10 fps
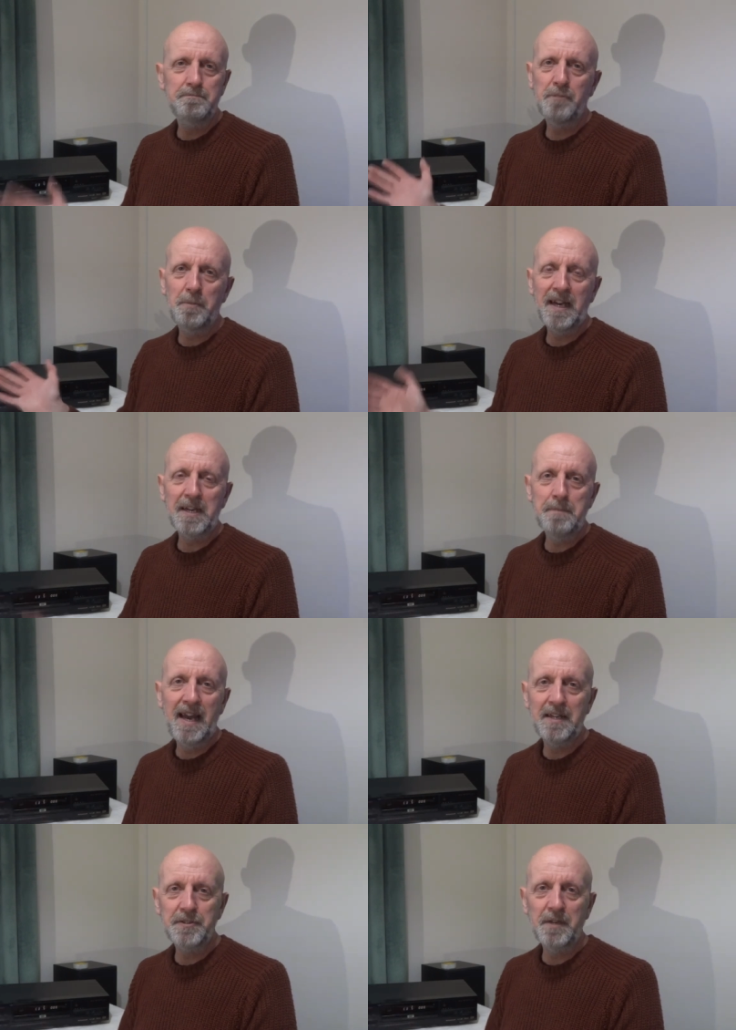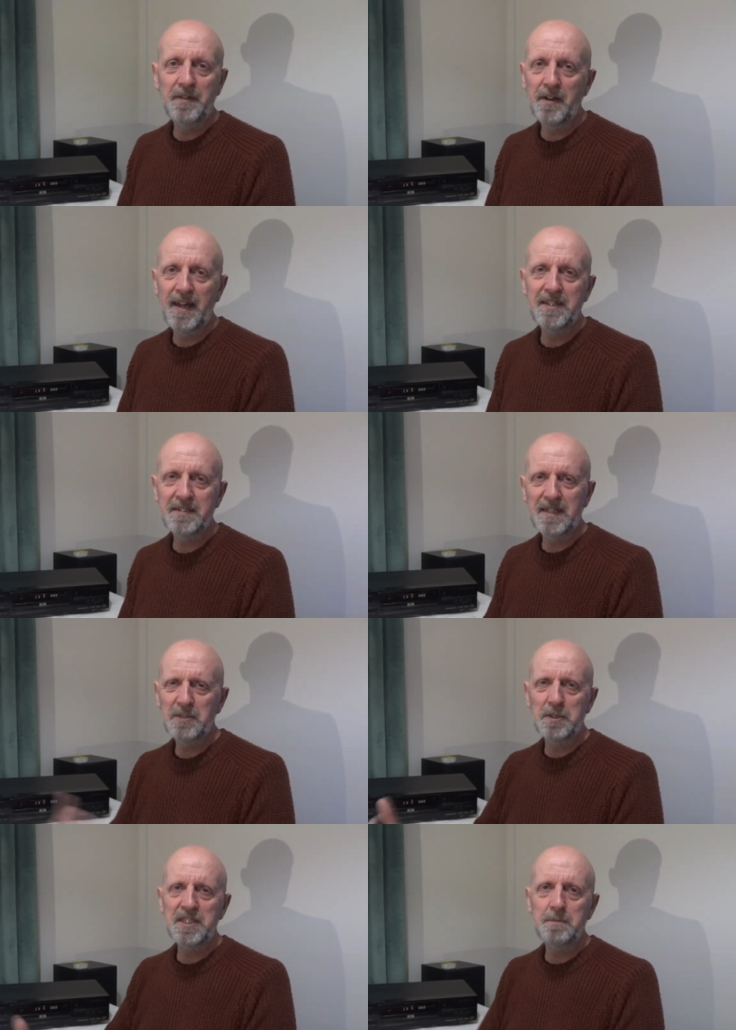probably eight pounds, something like that.
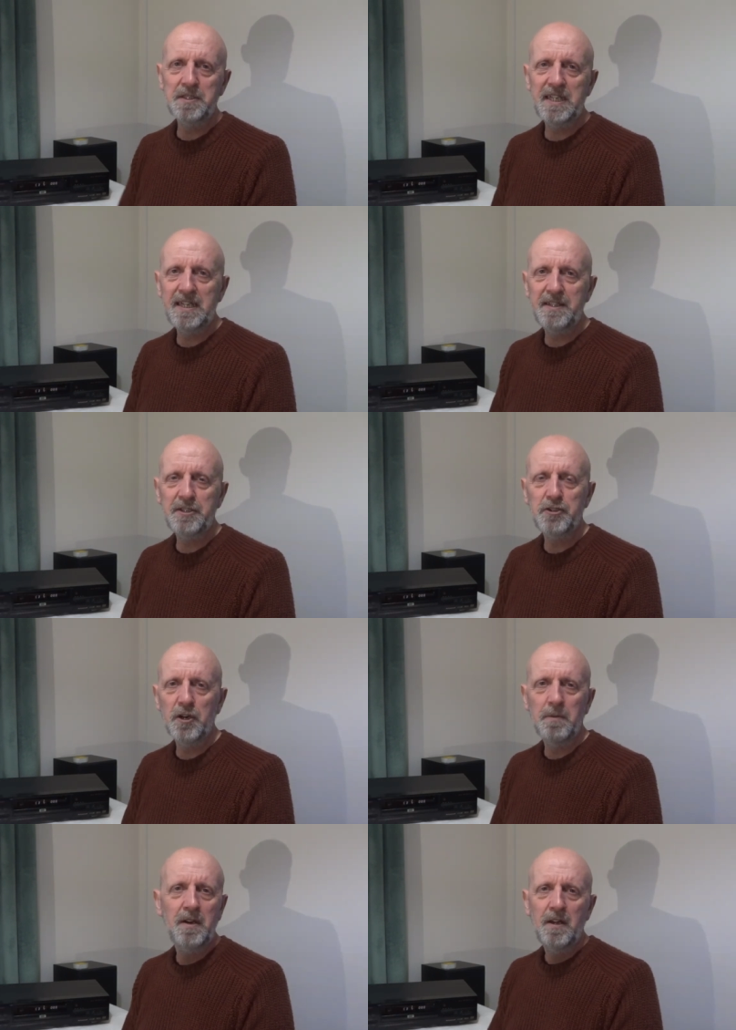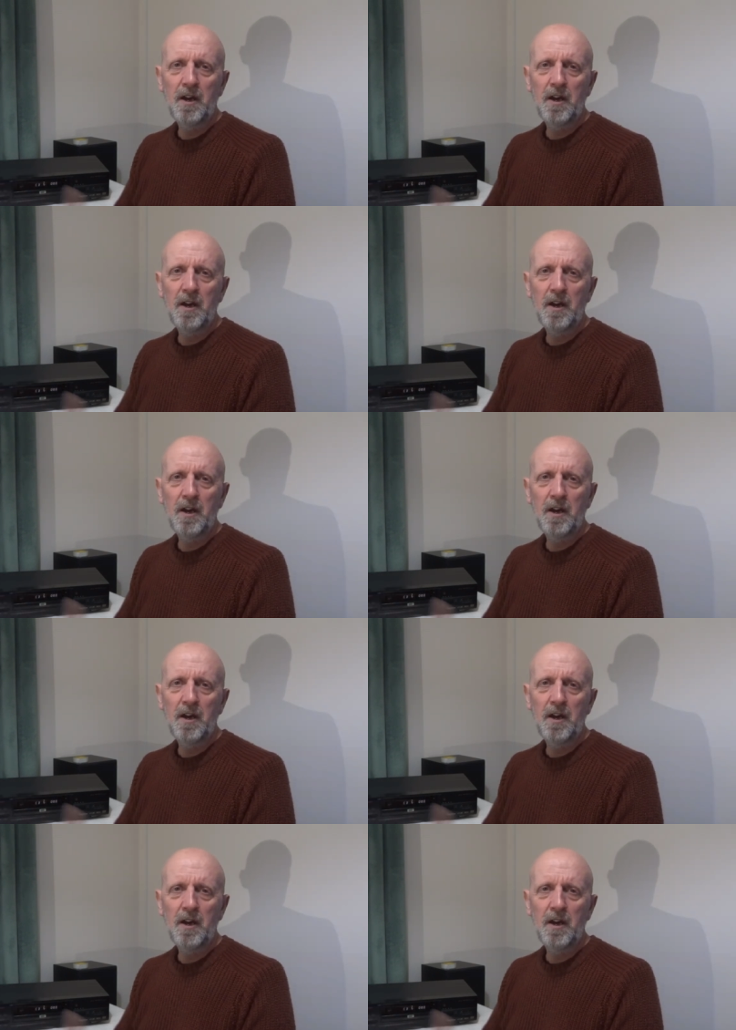That's what they seem to sell in this shop.